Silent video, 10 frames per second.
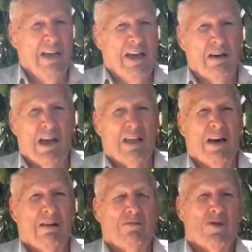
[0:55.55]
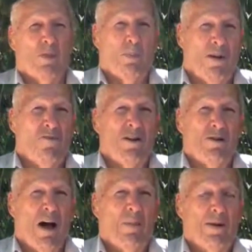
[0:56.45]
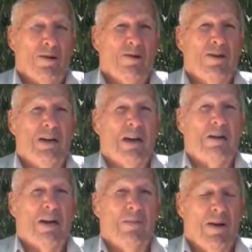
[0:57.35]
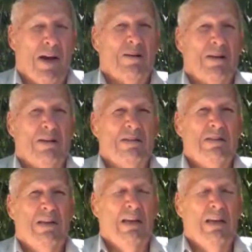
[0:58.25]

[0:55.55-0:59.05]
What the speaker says: and I thought it was a perfect opportunity to come down here